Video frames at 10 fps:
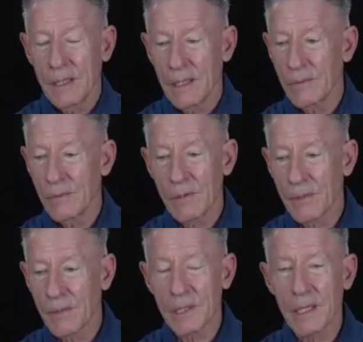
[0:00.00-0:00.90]
We were
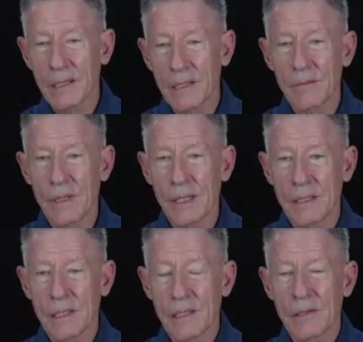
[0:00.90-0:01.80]
up at
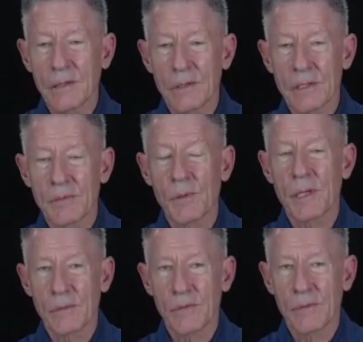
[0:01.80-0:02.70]
Saratoga
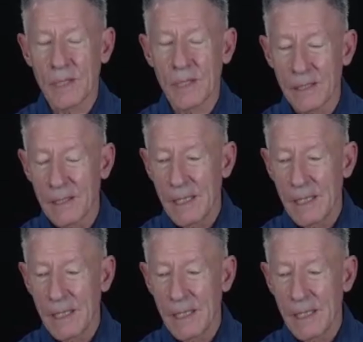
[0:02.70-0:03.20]
Springs with Ricky,